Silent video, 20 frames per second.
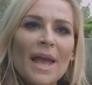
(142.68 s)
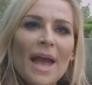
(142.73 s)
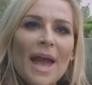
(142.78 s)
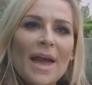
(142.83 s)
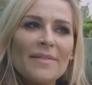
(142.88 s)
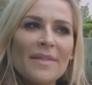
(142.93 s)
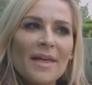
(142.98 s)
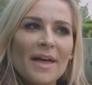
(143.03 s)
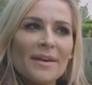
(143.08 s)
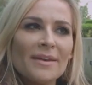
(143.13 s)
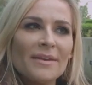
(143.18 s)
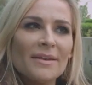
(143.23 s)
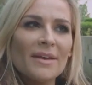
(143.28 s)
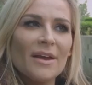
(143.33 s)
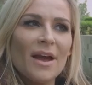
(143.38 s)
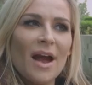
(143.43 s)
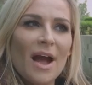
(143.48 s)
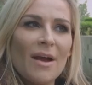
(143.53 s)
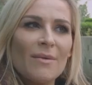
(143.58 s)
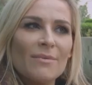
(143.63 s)
And then
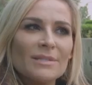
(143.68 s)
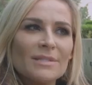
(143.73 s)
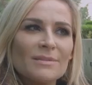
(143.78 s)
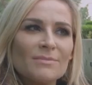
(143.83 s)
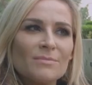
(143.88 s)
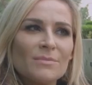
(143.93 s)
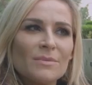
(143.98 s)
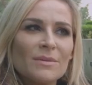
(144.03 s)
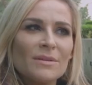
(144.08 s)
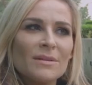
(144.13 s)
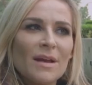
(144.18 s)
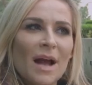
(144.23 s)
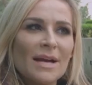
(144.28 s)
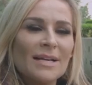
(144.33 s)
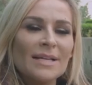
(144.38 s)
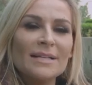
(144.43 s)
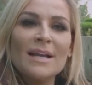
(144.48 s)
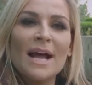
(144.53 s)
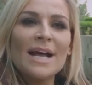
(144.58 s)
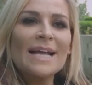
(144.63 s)

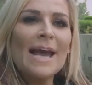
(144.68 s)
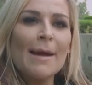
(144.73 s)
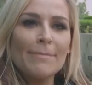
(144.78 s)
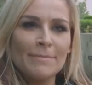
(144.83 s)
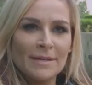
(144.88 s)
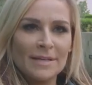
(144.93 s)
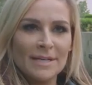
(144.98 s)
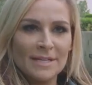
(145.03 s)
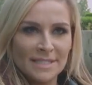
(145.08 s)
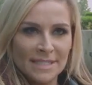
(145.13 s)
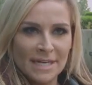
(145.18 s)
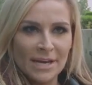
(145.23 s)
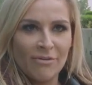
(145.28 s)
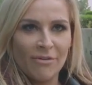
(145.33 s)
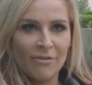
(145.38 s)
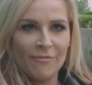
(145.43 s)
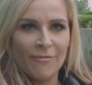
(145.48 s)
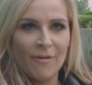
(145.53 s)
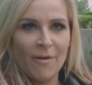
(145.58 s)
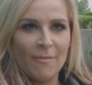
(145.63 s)
I kept it a
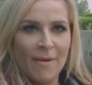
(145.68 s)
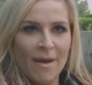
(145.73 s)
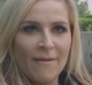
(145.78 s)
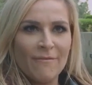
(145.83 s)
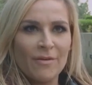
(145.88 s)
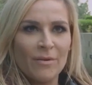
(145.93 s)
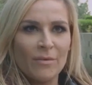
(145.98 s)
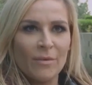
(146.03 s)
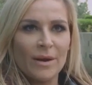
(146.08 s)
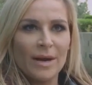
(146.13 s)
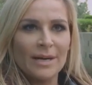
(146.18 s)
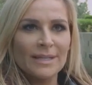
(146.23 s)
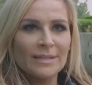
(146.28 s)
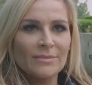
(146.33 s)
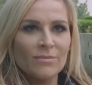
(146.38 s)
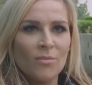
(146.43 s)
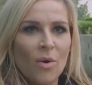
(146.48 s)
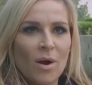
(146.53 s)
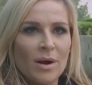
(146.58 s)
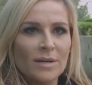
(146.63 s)
secret from everyone. I
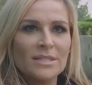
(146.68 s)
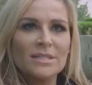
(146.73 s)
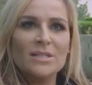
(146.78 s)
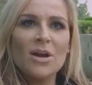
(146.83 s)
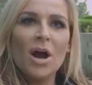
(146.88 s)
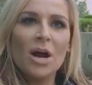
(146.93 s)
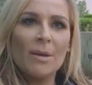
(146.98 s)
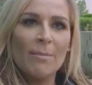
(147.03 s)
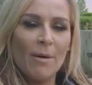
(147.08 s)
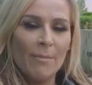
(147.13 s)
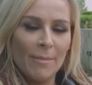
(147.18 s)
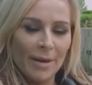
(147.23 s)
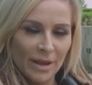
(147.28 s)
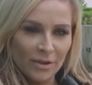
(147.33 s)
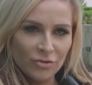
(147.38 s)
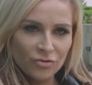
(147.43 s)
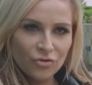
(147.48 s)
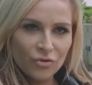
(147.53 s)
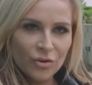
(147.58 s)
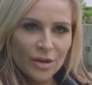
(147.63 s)
didn't want to talk about my
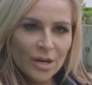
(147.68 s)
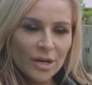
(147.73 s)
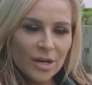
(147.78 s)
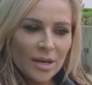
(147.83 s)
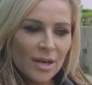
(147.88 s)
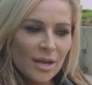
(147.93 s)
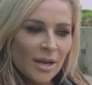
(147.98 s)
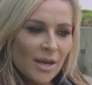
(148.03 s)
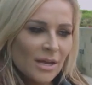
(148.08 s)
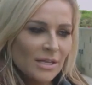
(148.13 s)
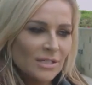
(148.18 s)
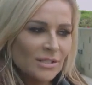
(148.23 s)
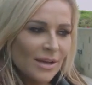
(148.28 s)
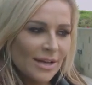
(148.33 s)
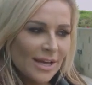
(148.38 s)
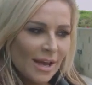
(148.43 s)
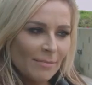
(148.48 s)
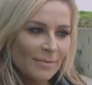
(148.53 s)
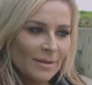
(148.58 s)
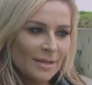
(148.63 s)
injury, so I
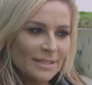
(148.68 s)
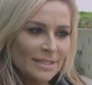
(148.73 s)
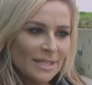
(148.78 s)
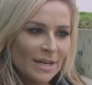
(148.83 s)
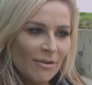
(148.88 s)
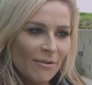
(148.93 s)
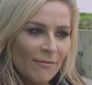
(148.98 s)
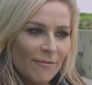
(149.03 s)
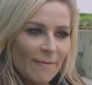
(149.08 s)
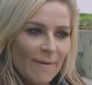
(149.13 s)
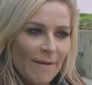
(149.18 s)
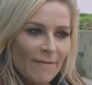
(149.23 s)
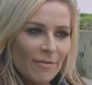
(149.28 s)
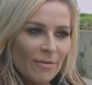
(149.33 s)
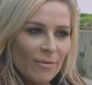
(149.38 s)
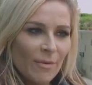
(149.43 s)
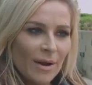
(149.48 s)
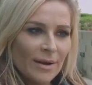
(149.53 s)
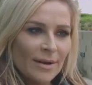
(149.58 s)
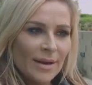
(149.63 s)
kept it a secret from
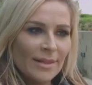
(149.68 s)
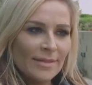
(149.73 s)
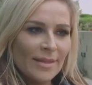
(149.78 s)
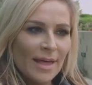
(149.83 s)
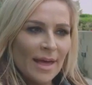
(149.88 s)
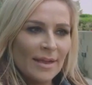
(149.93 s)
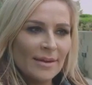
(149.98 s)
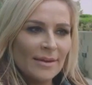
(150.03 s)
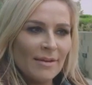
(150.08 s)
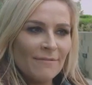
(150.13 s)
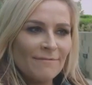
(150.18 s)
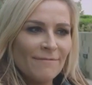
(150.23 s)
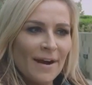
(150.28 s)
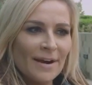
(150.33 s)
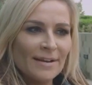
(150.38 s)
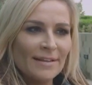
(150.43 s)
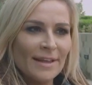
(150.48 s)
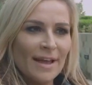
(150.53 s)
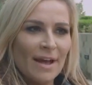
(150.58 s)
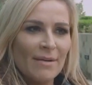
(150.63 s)
everyone. And then
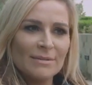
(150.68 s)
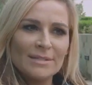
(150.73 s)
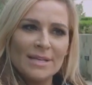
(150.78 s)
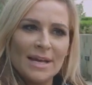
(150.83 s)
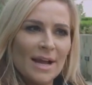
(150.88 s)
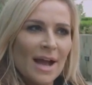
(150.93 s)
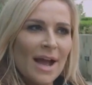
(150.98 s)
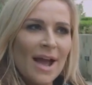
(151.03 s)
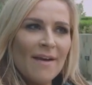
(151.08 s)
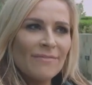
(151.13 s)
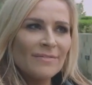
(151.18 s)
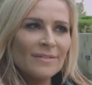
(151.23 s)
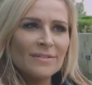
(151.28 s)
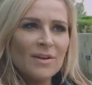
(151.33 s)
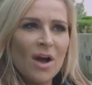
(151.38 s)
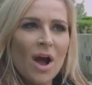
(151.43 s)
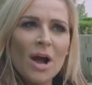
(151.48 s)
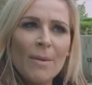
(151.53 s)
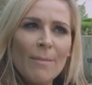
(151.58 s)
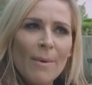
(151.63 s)
finally I was like, I have to
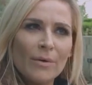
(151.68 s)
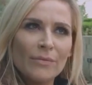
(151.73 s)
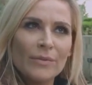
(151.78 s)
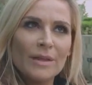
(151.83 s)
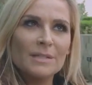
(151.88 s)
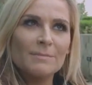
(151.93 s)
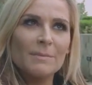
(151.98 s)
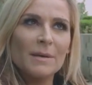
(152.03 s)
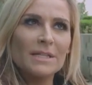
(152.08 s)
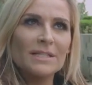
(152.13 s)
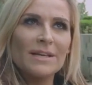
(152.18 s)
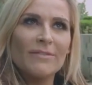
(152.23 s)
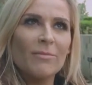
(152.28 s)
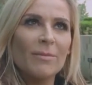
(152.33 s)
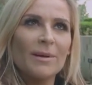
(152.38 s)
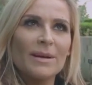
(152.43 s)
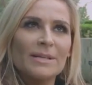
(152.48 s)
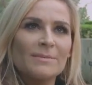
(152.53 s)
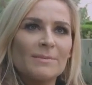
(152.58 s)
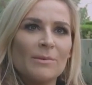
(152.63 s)
talk about this because
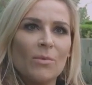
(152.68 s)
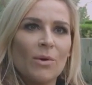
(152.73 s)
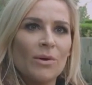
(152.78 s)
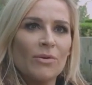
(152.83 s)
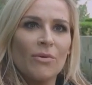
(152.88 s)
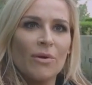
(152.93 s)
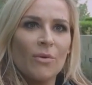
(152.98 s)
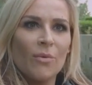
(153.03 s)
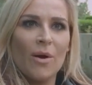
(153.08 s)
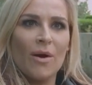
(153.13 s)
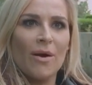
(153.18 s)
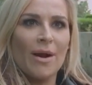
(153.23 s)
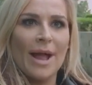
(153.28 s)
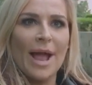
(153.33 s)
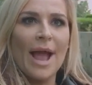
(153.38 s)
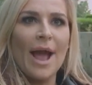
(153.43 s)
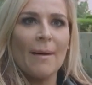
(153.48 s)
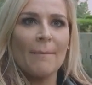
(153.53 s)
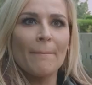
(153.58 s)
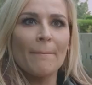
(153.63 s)
everybody's been wondering where I
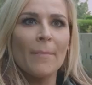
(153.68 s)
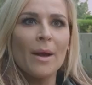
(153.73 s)
am.